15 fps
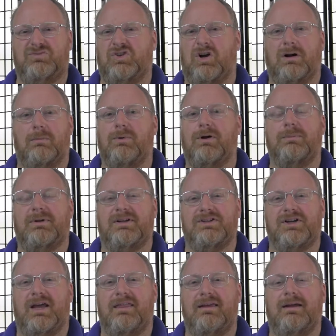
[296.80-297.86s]
dark
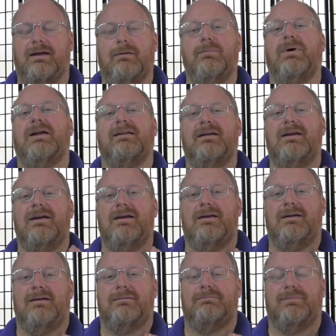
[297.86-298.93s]
purplish, I think, but
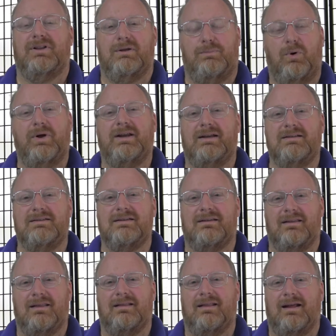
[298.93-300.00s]
But the point is
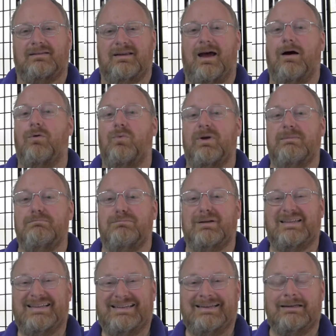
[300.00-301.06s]
that that's how we
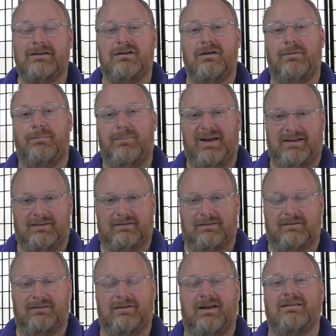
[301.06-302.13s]
blend
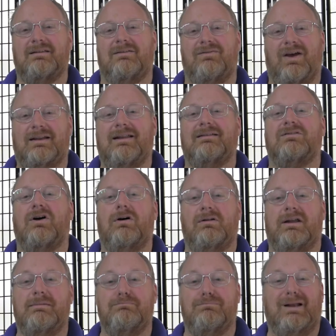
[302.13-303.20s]
pixels. In fact, that's
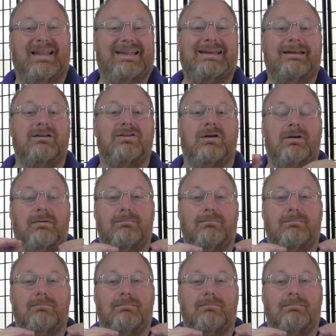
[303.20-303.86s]
called a blend